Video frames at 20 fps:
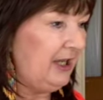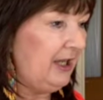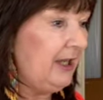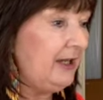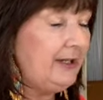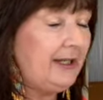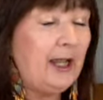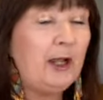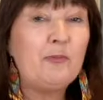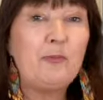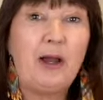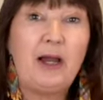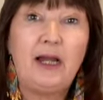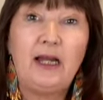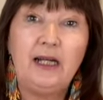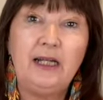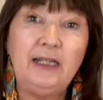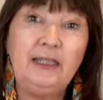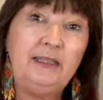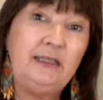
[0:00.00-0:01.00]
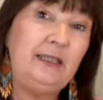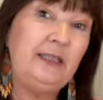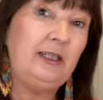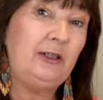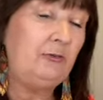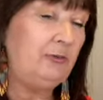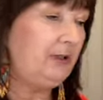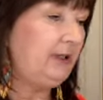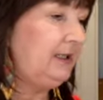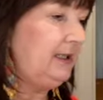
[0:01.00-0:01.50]
Now, my idea
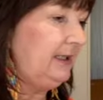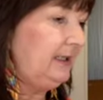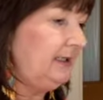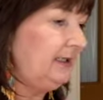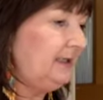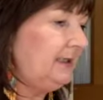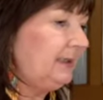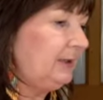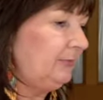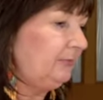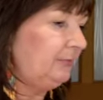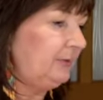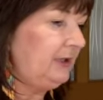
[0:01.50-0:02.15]
with this